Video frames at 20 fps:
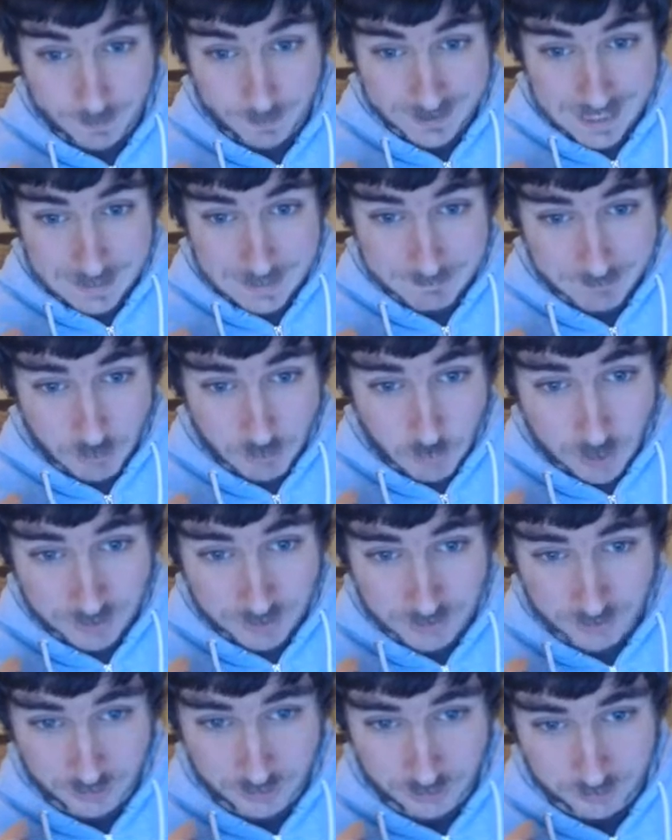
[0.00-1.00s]
game for
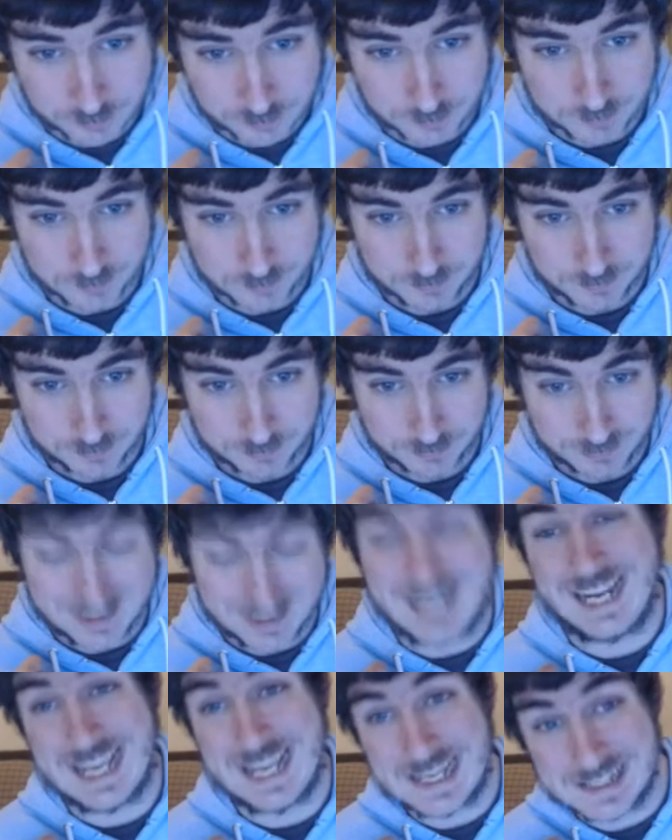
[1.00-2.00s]
once
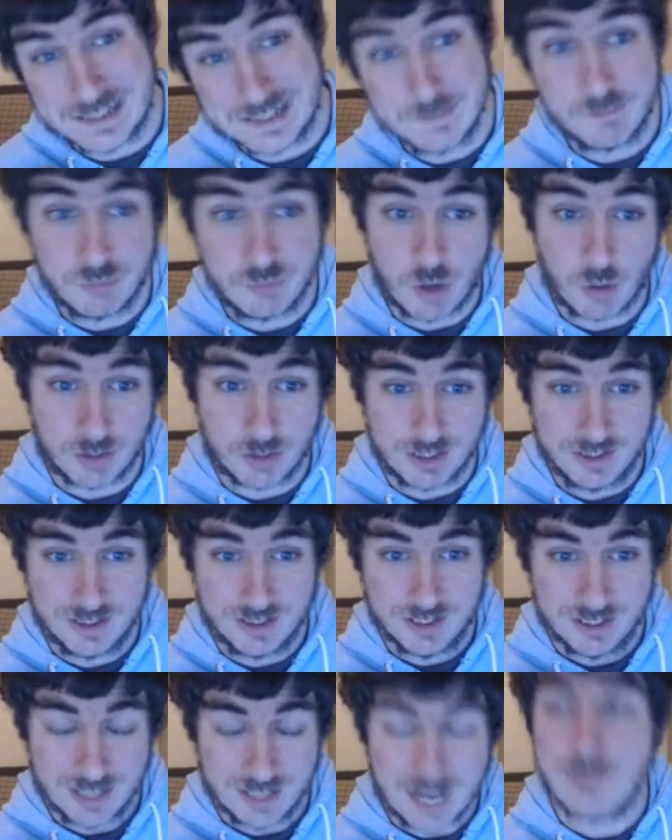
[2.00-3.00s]
that isn't broken
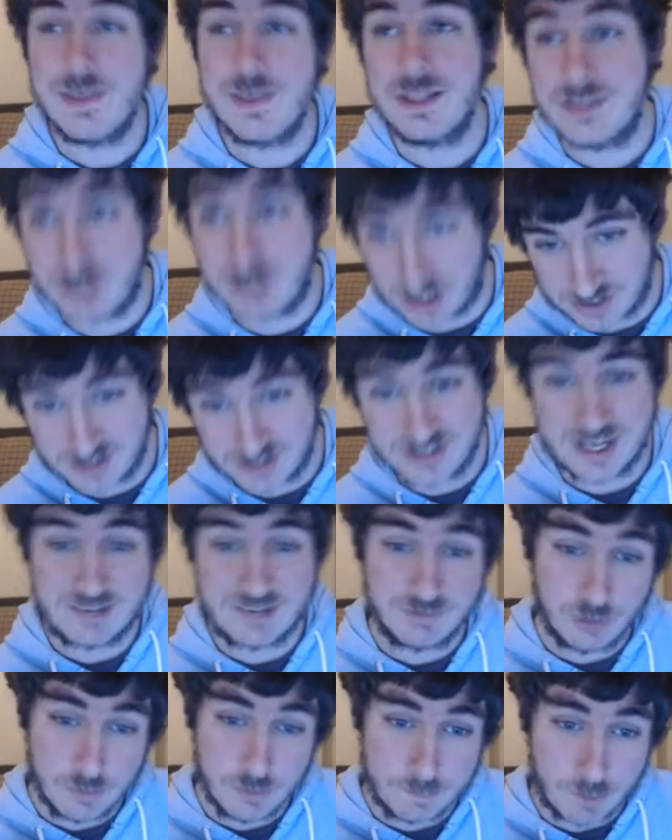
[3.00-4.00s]
and that doesn't have
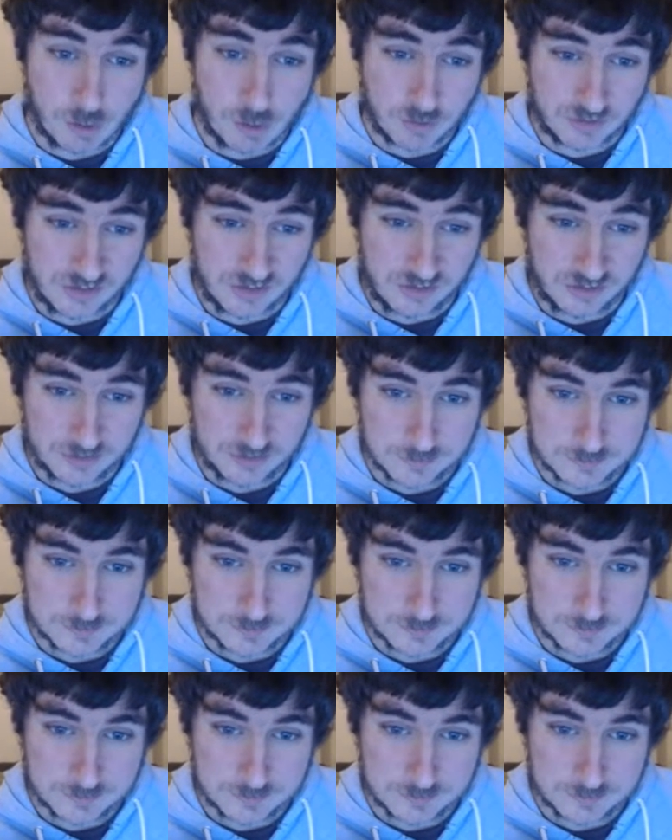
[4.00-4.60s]
loot boxes?